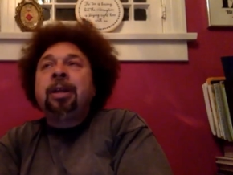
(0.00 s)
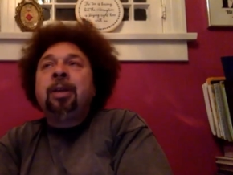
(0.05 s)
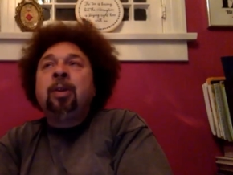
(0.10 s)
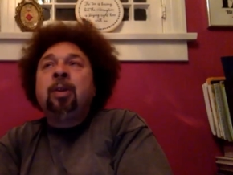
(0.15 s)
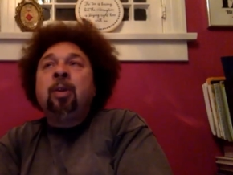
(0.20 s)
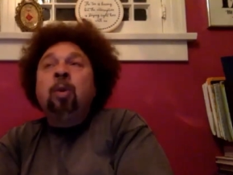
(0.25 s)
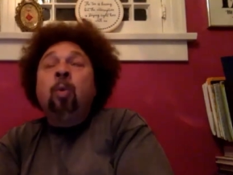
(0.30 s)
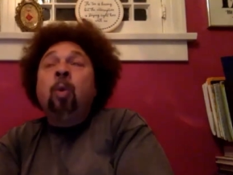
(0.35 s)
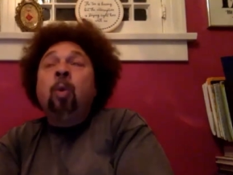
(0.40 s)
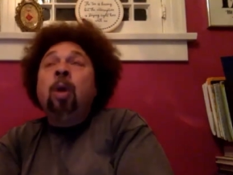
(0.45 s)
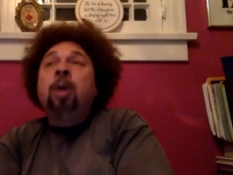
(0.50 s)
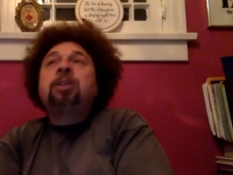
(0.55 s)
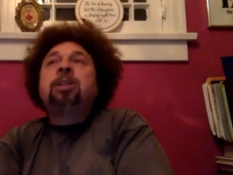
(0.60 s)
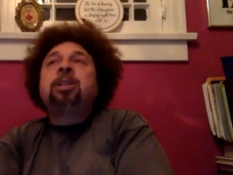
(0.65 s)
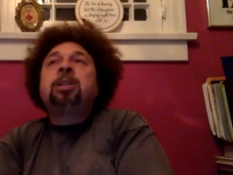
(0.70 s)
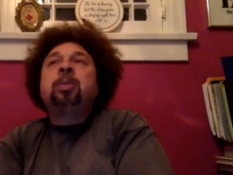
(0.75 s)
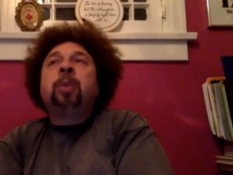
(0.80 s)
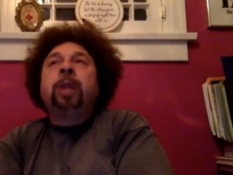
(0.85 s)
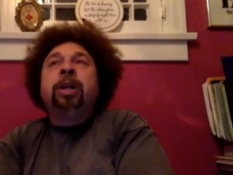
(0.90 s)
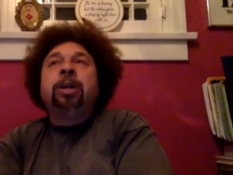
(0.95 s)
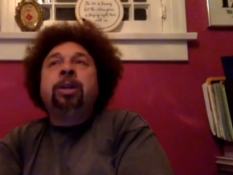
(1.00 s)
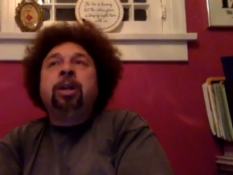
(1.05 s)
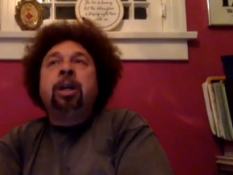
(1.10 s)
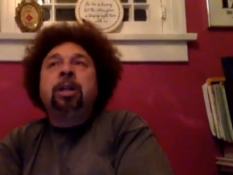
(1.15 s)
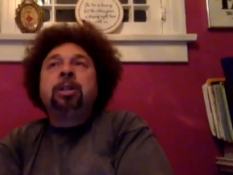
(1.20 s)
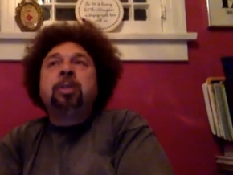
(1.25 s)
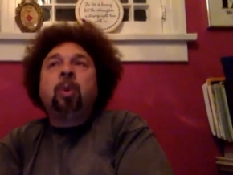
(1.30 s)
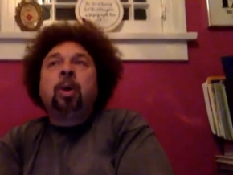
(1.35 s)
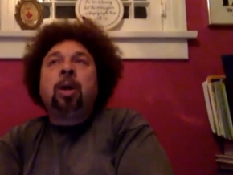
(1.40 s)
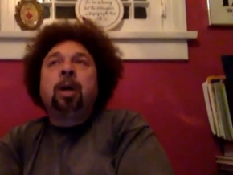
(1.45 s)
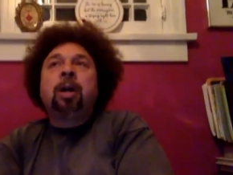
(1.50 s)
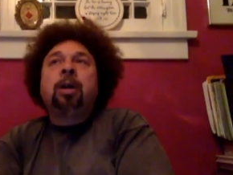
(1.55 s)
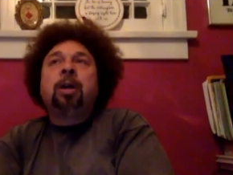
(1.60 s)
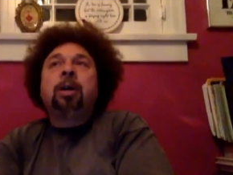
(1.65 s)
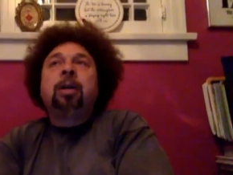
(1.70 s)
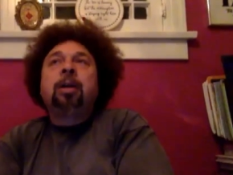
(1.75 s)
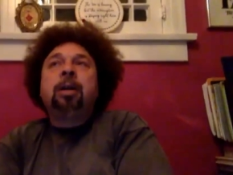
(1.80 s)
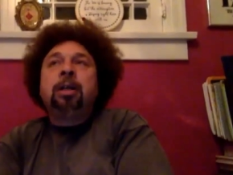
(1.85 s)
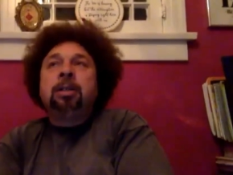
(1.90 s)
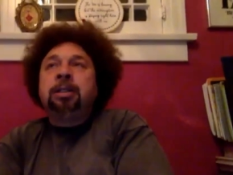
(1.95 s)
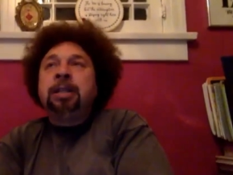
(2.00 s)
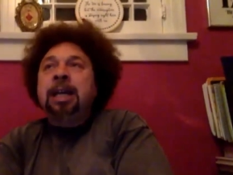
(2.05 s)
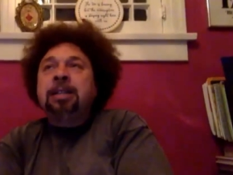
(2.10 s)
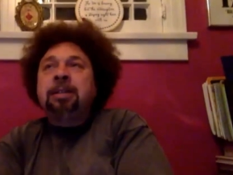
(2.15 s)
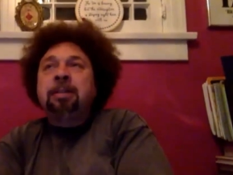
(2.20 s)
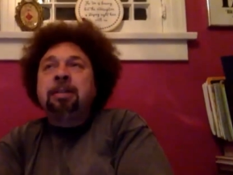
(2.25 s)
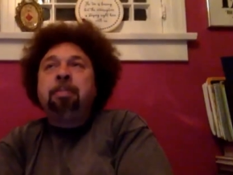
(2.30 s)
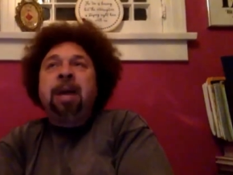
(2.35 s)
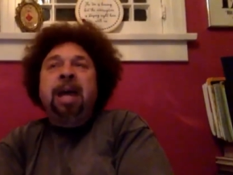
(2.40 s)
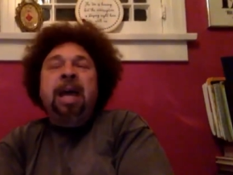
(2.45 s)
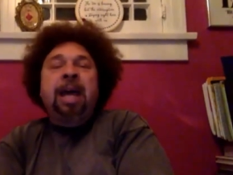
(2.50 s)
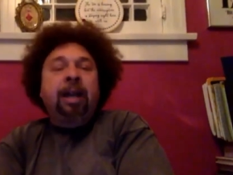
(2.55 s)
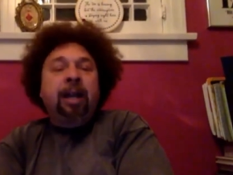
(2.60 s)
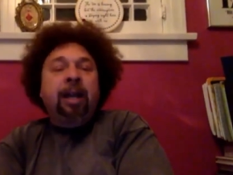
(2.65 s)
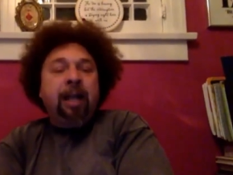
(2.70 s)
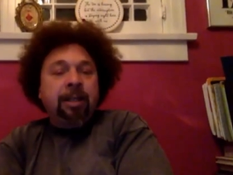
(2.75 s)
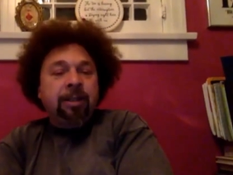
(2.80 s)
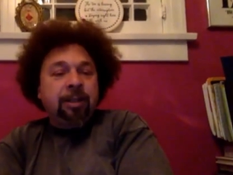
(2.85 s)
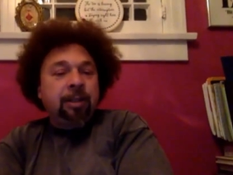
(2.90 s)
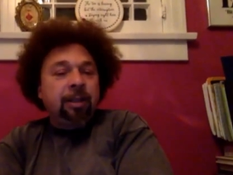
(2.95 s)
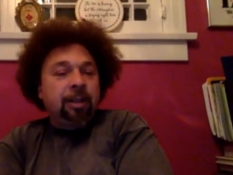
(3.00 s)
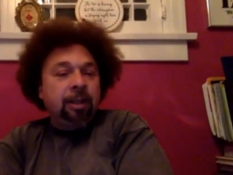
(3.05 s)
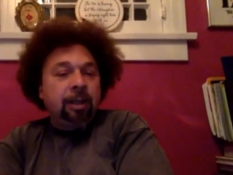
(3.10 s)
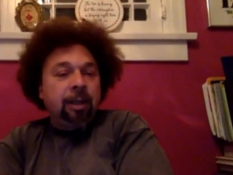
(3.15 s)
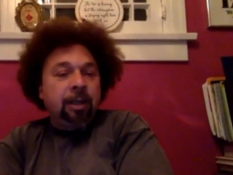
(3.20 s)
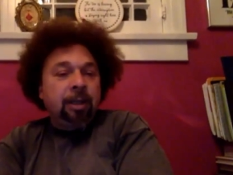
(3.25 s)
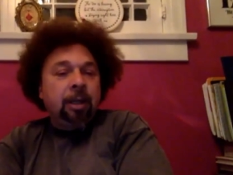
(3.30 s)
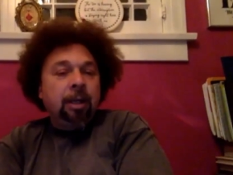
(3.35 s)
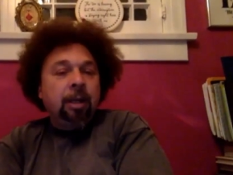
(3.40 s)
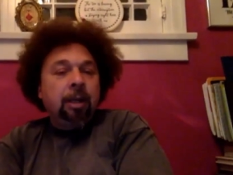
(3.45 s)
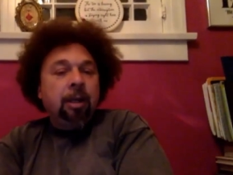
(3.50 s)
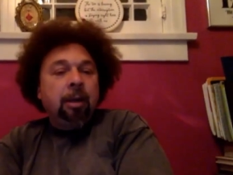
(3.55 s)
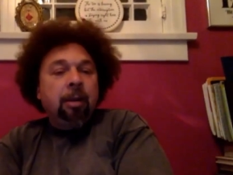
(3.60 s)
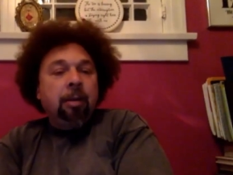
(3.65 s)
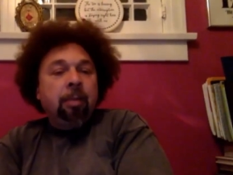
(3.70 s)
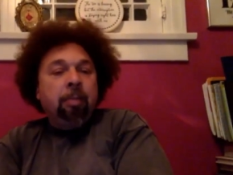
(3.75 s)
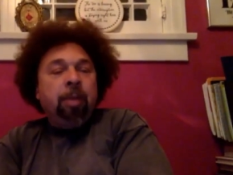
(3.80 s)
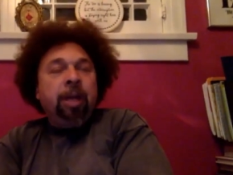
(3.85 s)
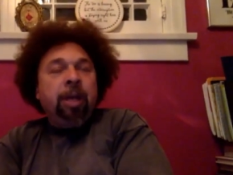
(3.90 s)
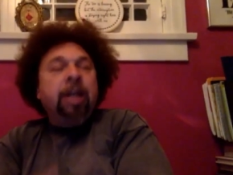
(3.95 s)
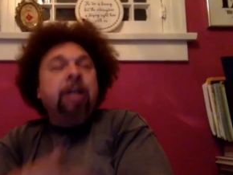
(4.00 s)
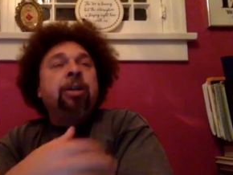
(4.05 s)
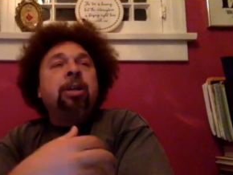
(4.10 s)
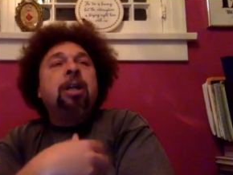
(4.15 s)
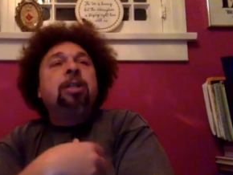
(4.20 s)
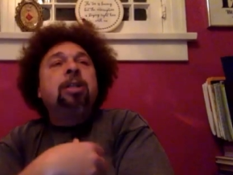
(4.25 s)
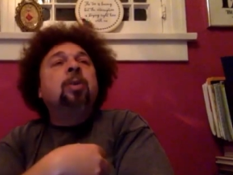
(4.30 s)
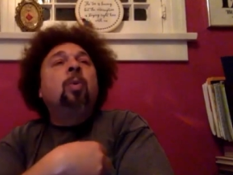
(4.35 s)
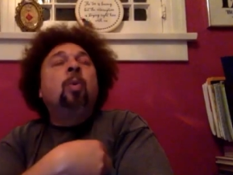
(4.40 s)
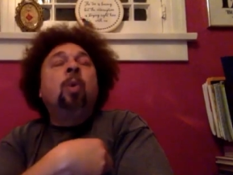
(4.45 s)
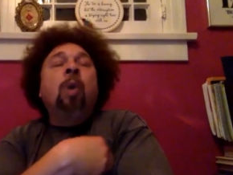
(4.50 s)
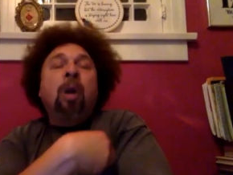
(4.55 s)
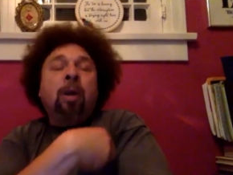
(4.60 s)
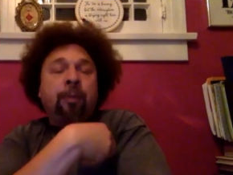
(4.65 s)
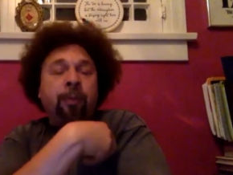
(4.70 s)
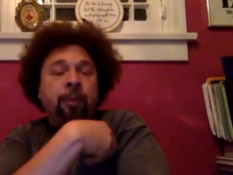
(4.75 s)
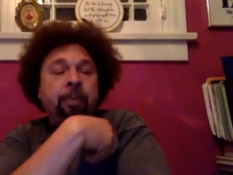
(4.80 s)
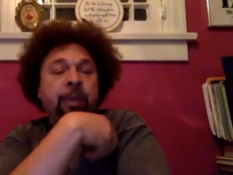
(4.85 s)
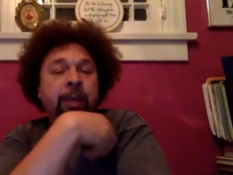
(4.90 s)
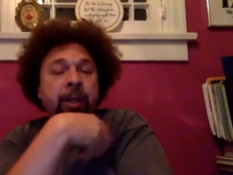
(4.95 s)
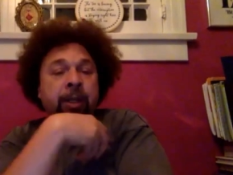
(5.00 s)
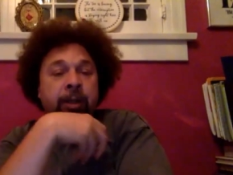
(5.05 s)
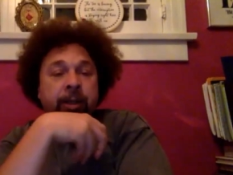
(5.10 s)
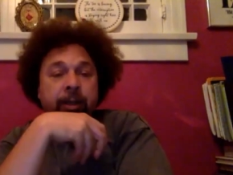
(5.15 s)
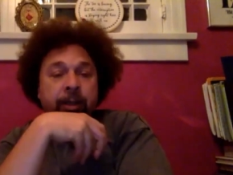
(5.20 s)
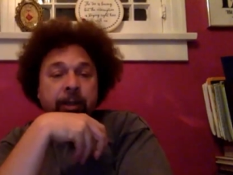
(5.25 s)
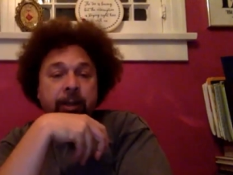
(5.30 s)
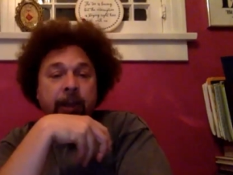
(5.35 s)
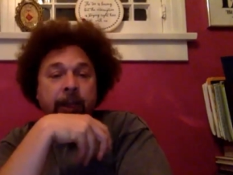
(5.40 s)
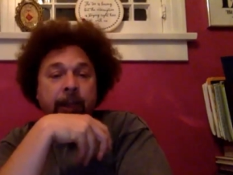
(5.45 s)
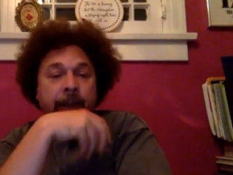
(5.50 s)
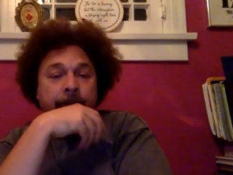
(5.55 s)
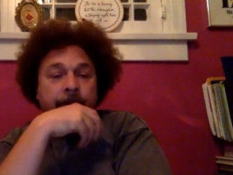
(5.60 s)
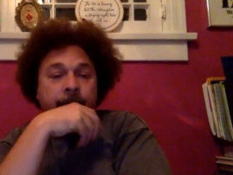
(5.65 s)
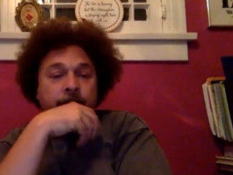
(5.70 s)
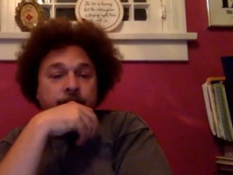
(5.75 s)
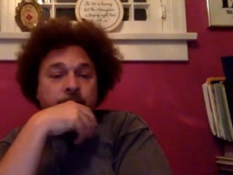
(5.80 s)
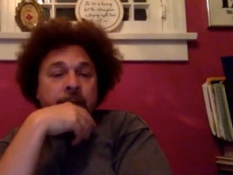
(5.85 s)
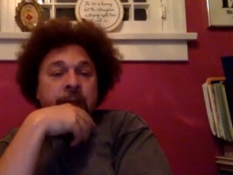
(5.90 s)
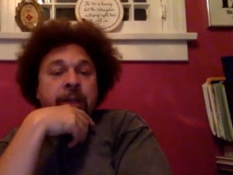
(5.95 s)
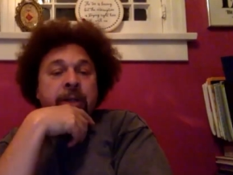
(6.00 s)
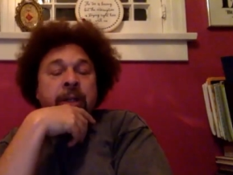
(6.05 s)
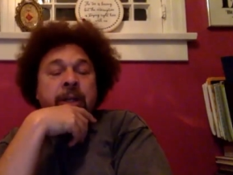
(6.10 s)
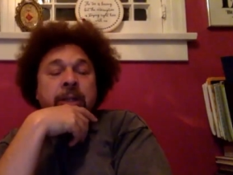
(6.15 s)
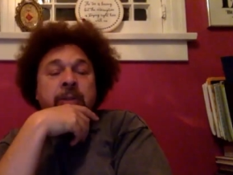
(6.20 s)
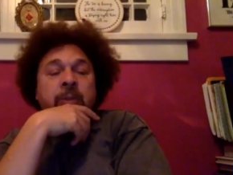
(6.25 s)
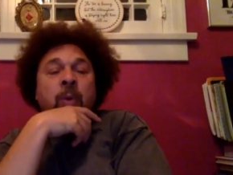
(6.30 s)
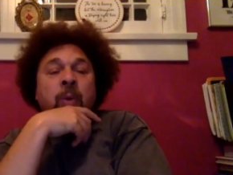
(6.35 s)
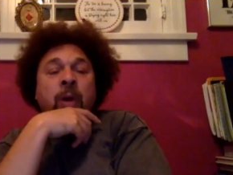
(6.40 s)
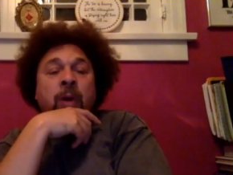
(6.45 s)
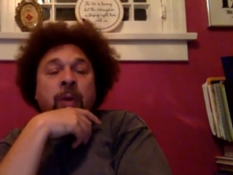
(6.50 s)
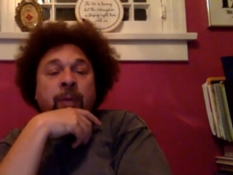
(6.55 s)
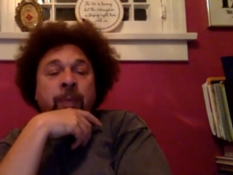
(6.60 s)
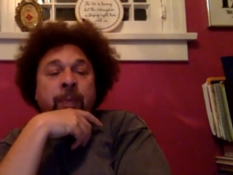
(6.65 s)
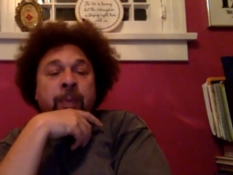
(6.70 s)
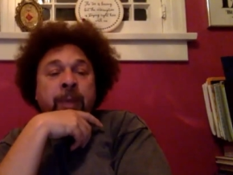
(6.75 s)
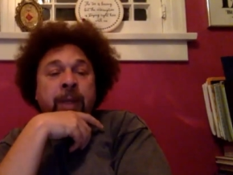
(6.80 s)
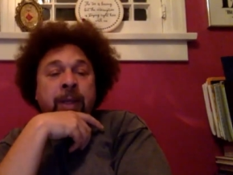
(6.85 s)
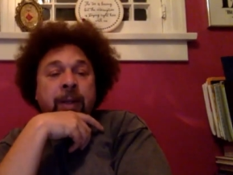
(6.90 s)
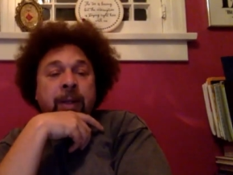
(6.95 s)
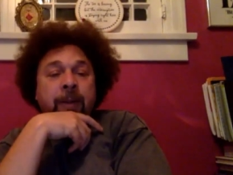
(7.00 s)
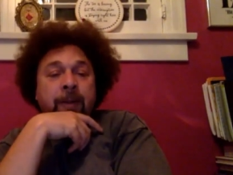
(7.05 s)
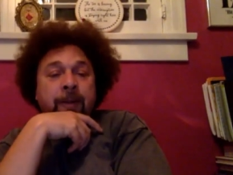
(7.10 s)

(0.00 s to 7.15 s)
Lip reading: the worst is when it does work, because that's a bad lesson. But it doesn't work for me. It doesn't work for me.